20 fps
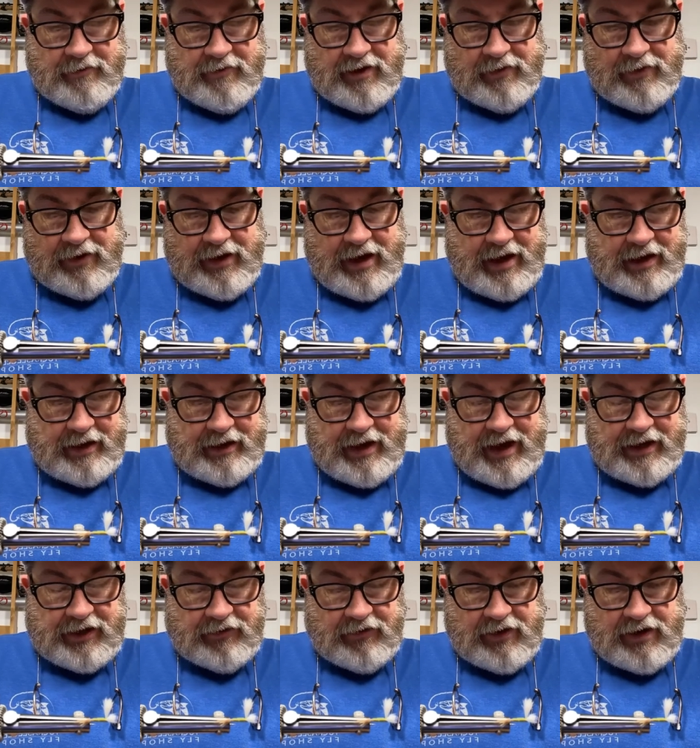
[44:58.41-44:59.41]
Remember that in the
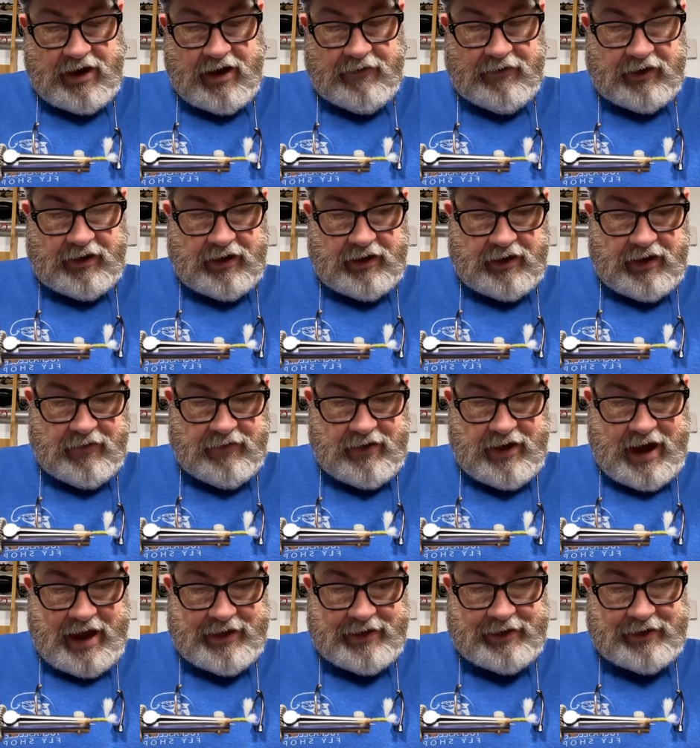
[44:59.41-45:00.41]
last video. If
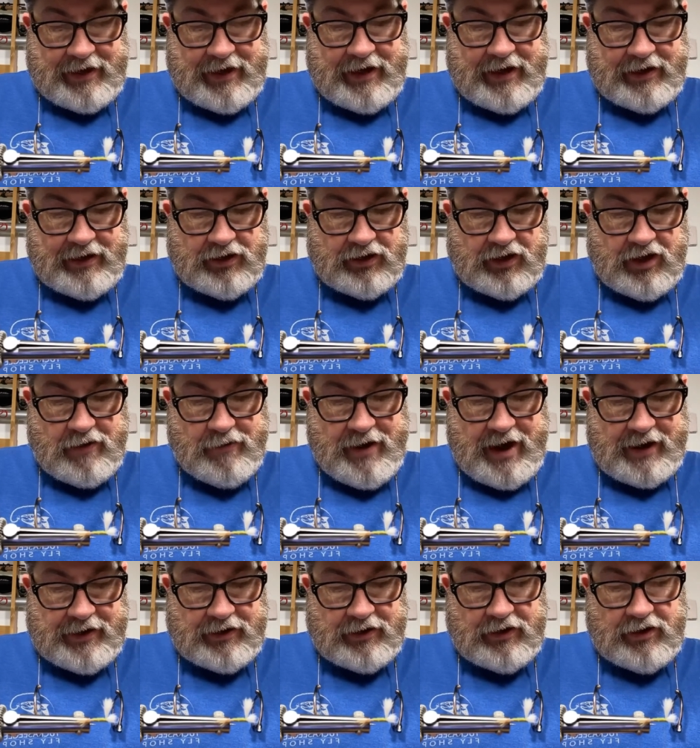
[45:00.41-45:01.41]
you hadn't seen it, just go
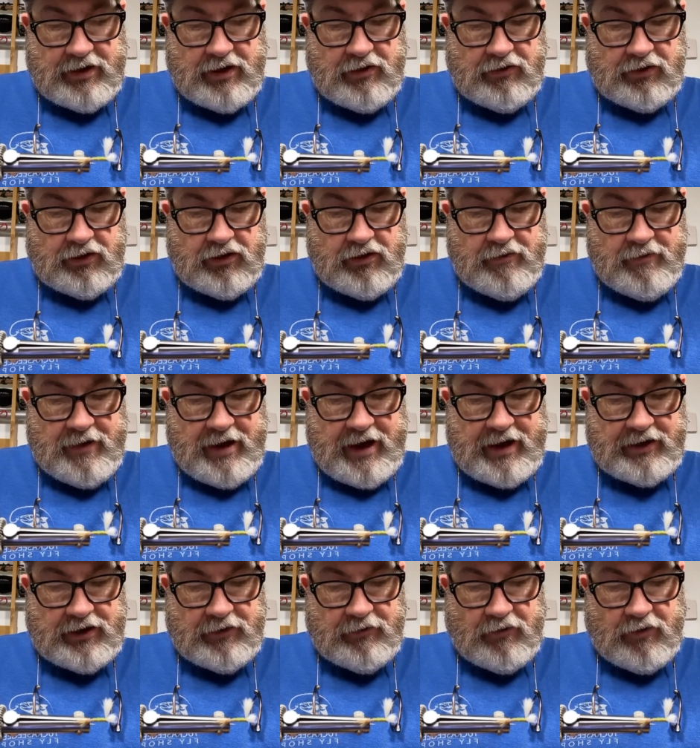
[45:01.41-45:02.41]
back to the YouTube
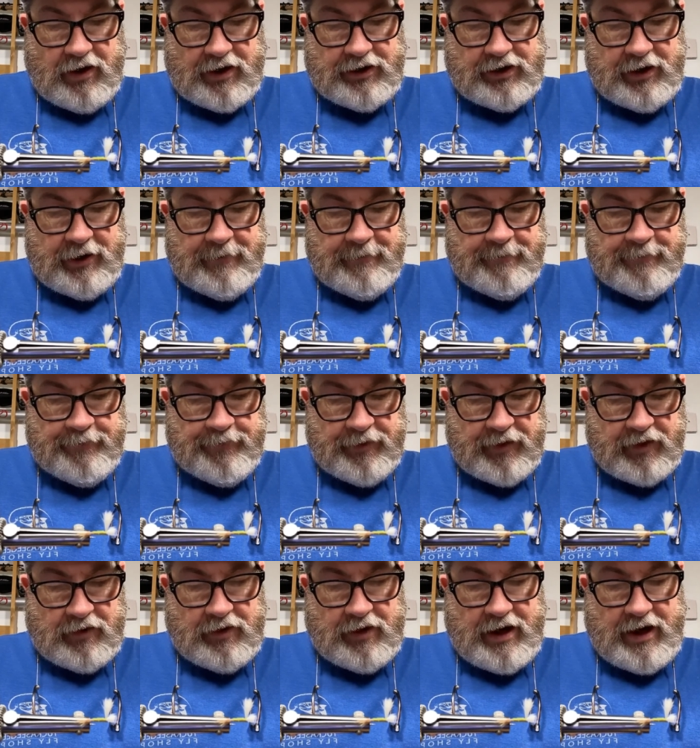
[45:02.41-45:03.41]
page and watch it.
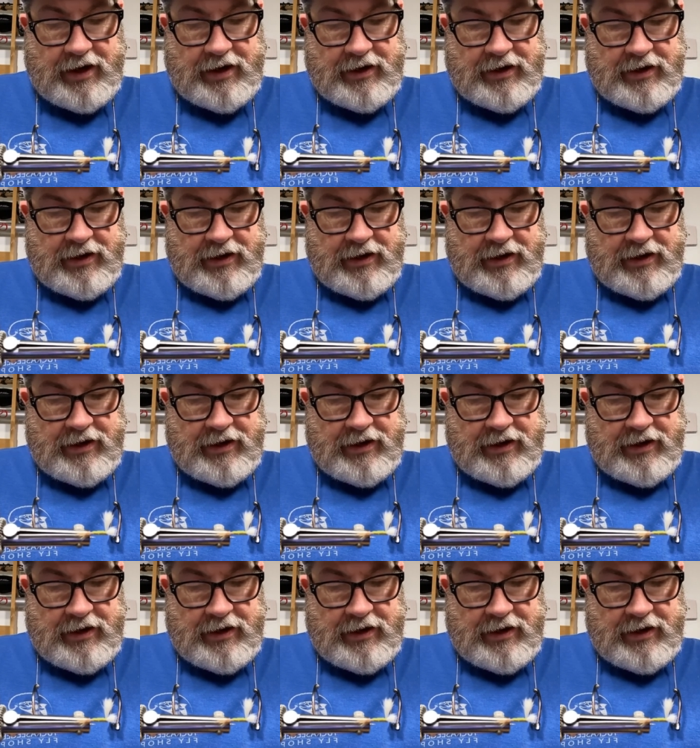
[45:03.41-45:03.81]
Okay,